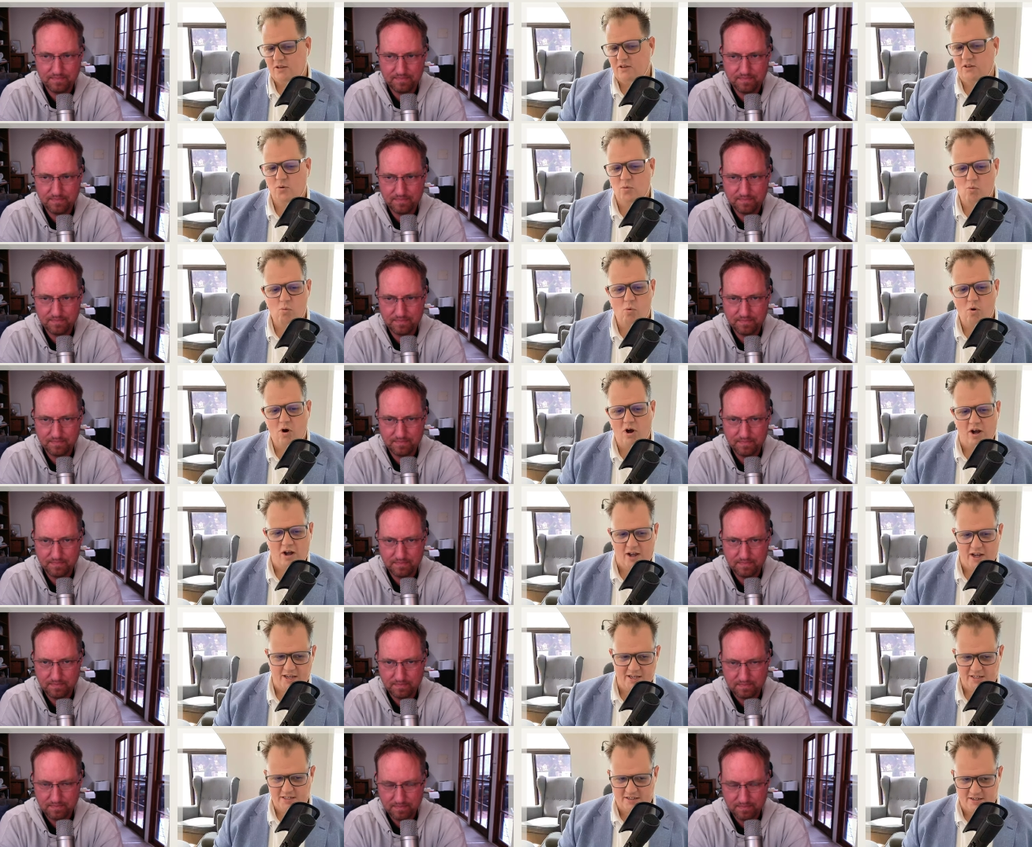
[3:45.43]
Speaker 1: The
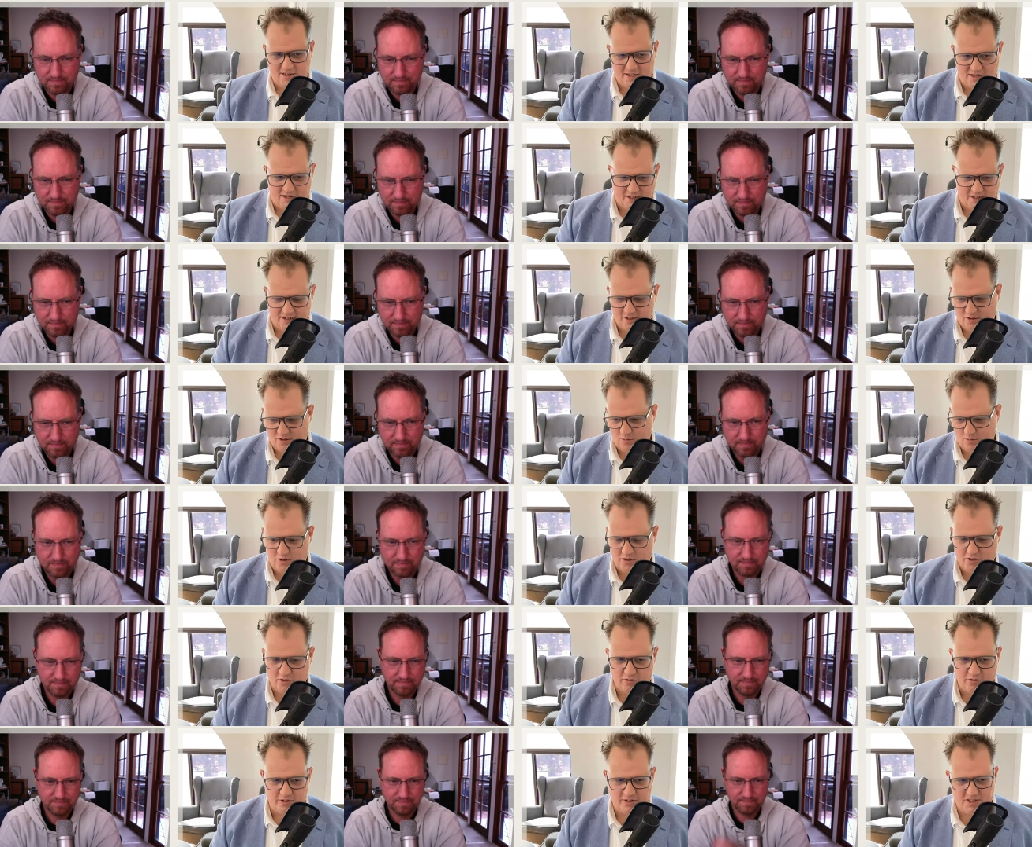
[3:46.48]
wise leader, where
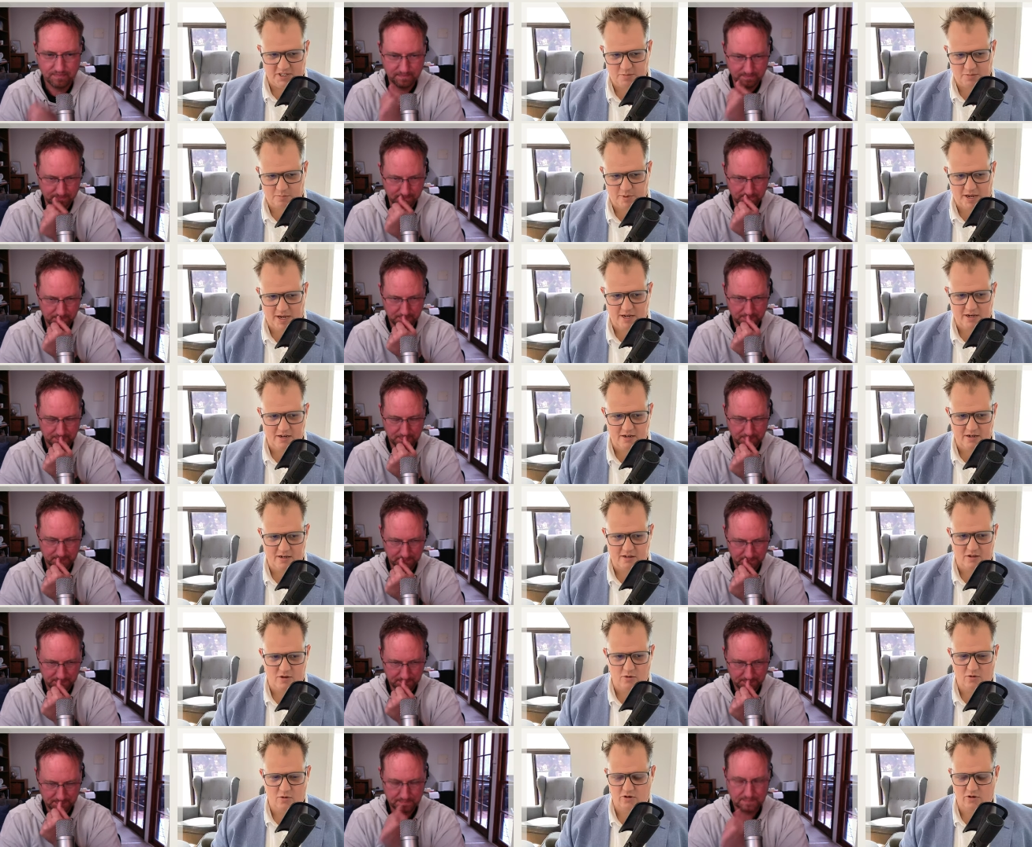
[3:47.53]
you're expanding
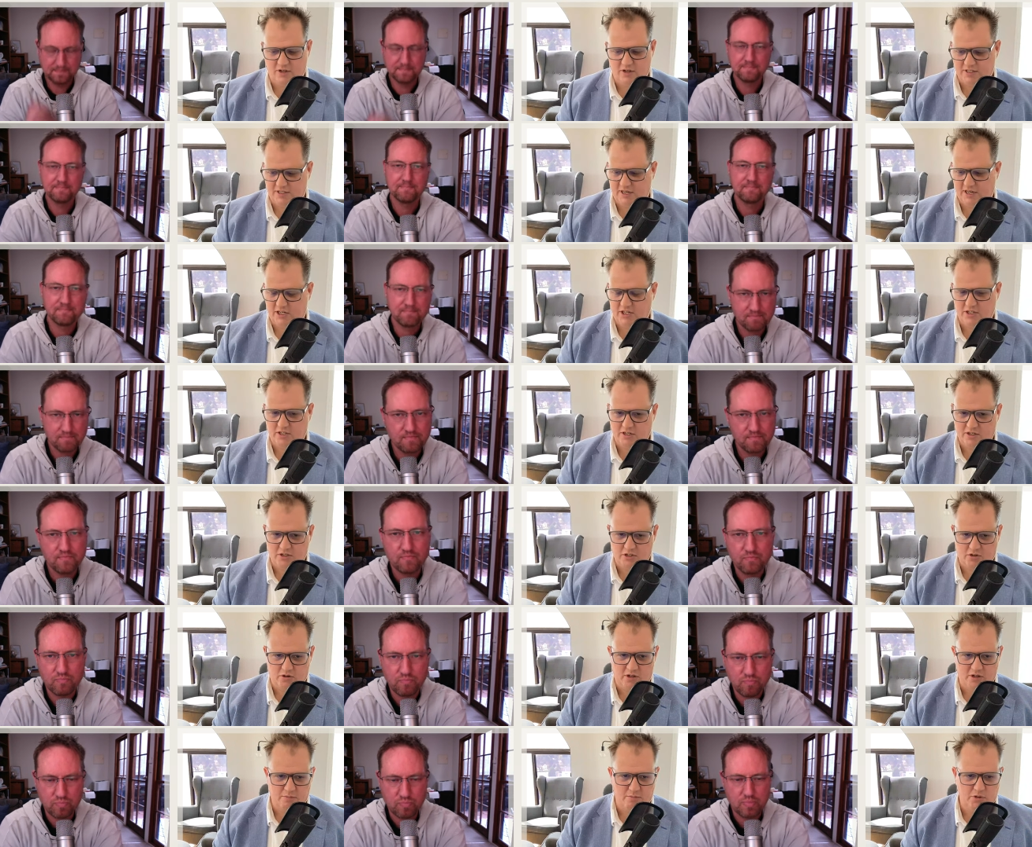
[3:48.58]
the organization as you
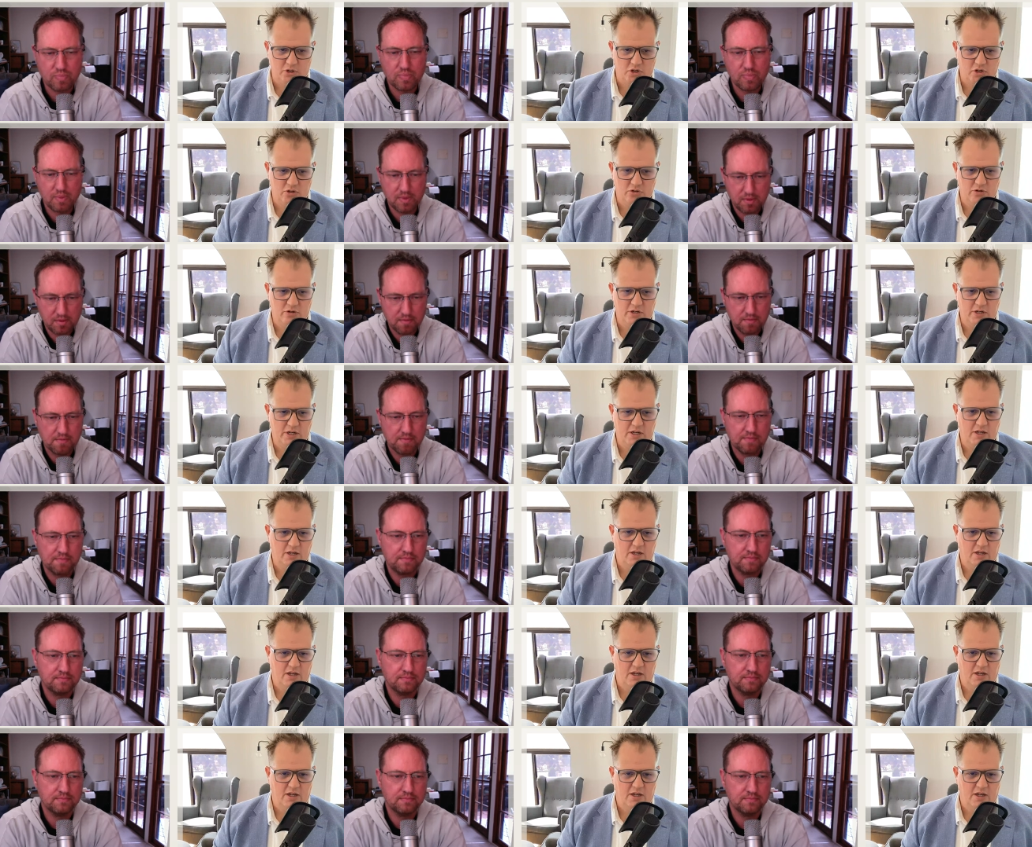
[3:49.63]
hit maturity.